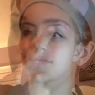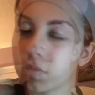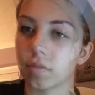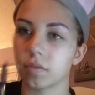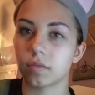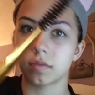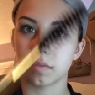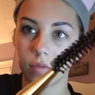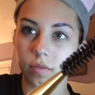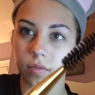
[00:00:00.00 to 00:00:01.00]
and it's
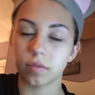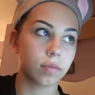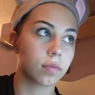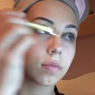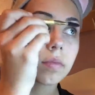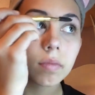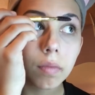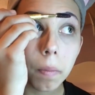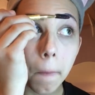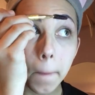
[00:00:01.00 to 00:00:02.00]
also washable. Now we're
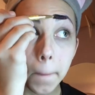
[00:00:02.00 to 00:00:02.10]
taking